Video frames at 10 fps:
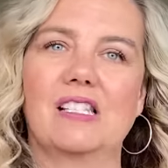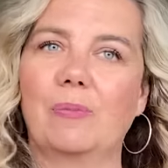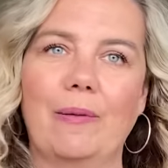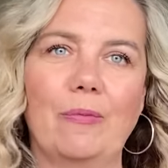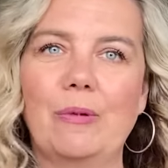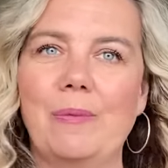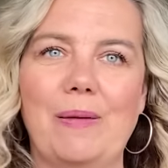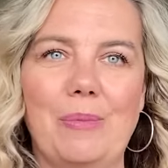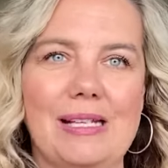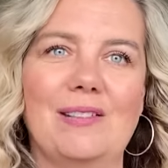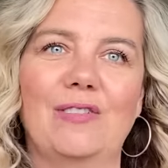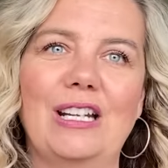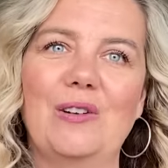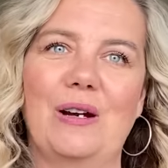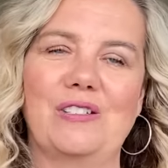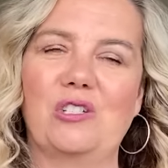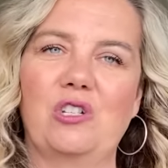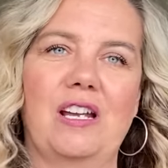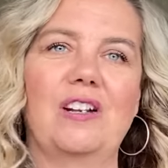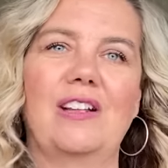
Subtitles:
It's probably my best video on this channel.